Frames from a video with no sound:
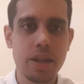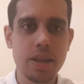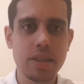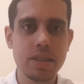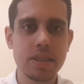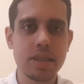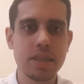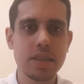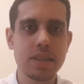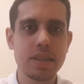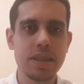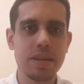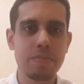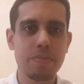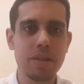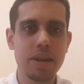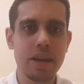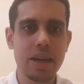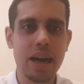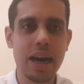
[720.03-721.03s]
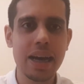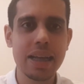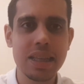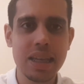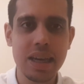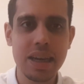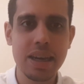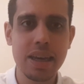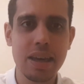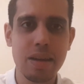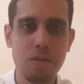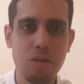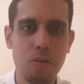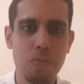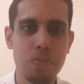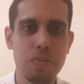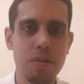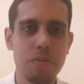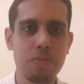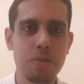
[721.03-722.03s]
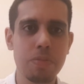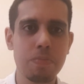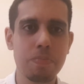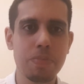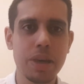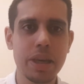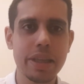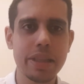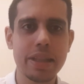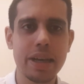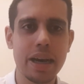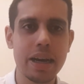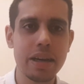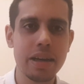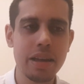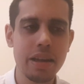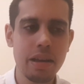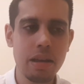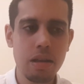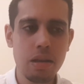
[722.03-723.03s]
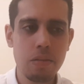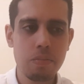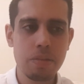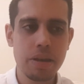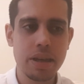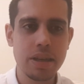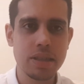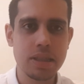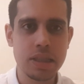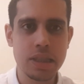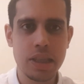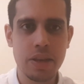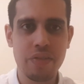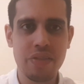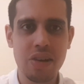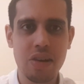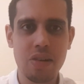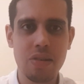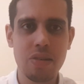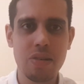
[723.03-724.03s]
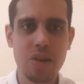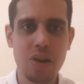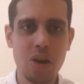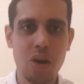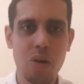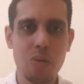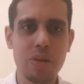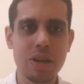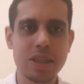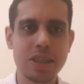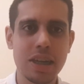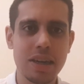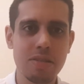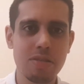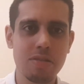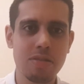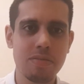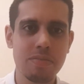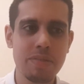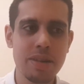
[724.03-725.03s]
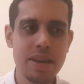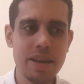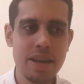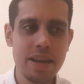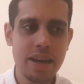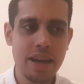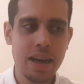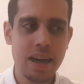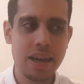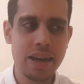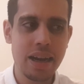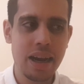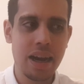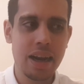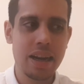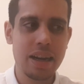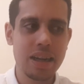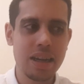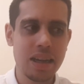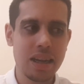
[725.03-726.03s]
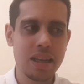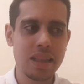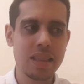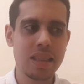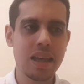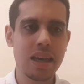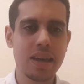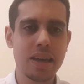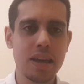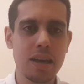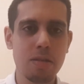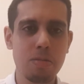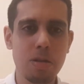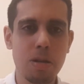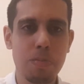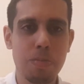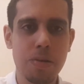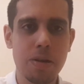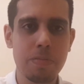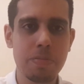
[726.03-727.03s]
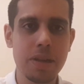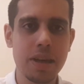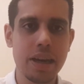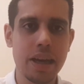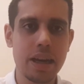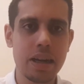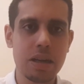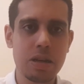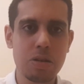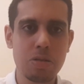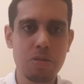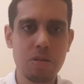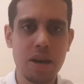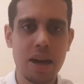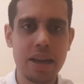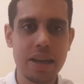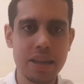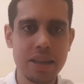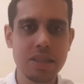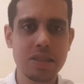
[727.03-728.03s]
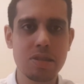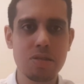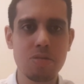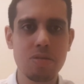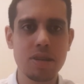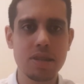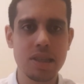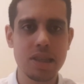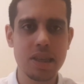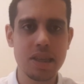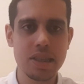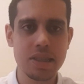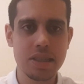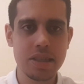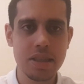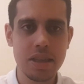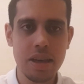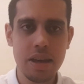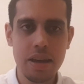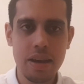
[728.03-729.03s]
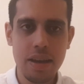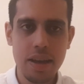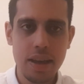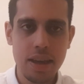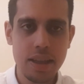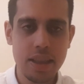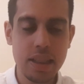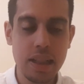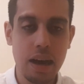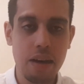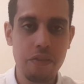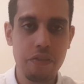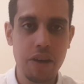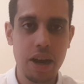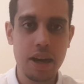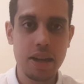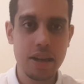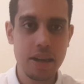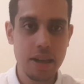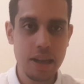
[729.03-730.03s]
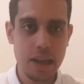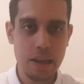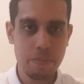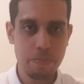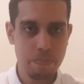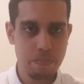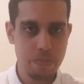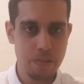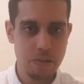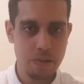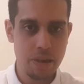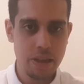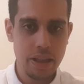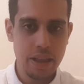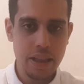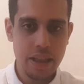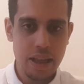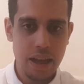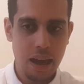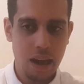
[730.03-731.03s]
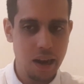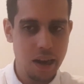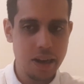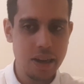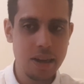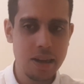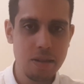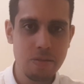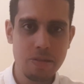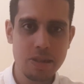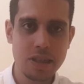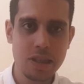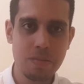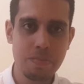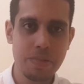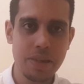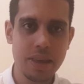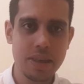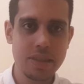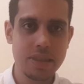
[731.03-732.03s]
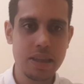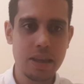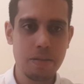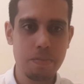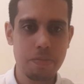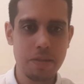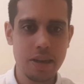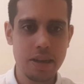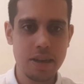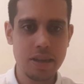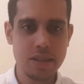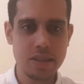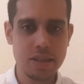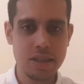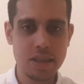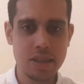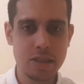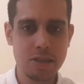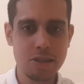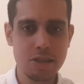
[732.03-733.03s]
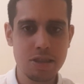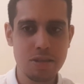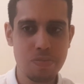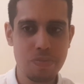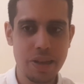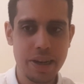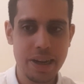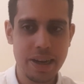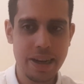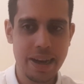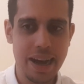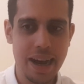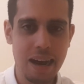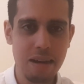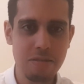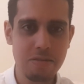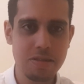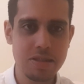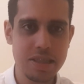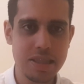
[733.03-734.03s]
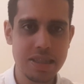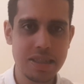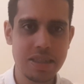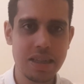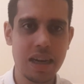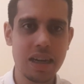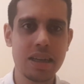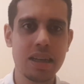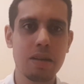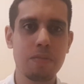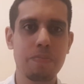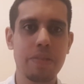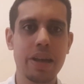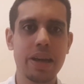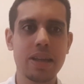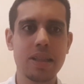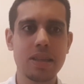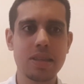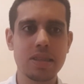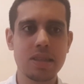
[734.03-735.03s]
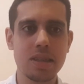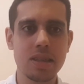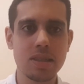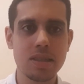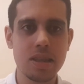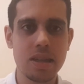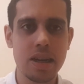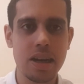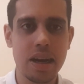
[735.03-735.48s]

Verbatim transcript: League season. I think he will probably beat that because they've got Norwich at home and I think he will probably get at least two assists in that final game. But I really wish he beats it because he's just been an outstanding player this season.